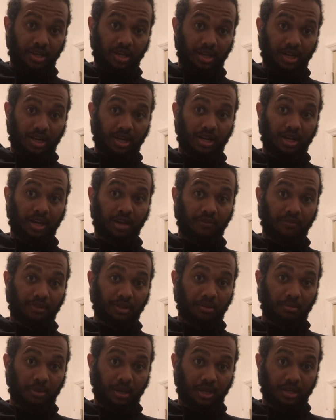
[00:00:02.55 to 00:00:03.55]
And then
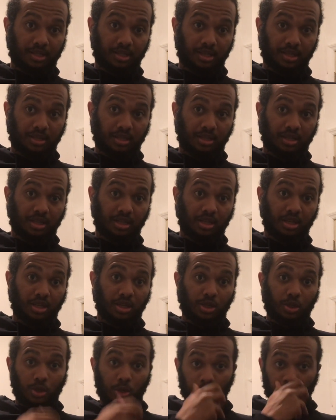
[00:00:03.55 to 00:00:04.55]
after boxing,
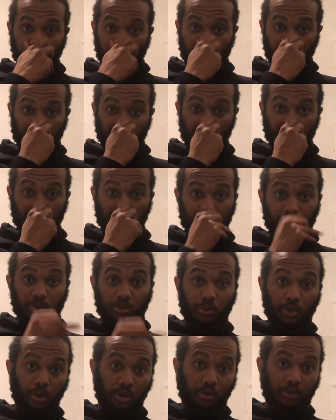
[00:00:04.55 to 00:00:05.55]
you go to
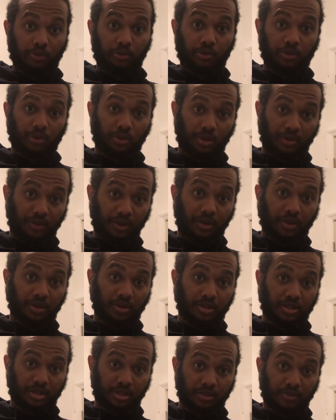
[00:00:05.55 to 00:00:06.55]
work for 12-hour
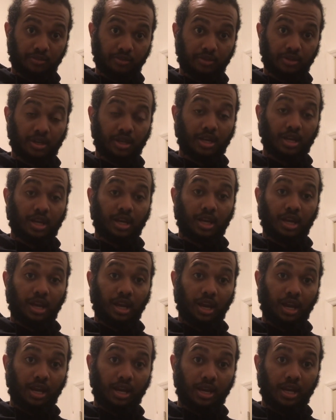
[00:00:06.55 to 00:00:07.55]
shift,
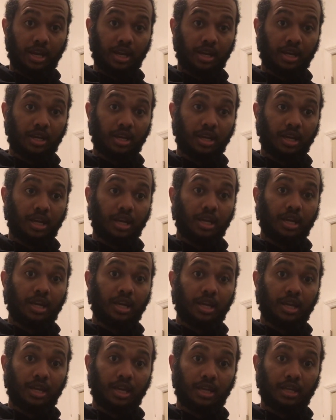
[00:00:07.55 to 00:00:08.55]
and then
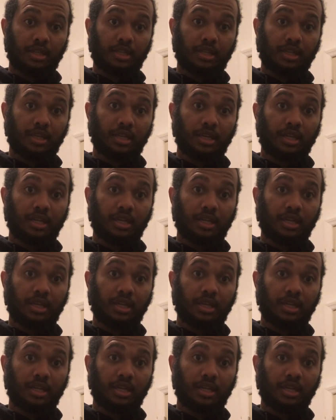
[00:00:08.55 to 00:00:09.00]
eat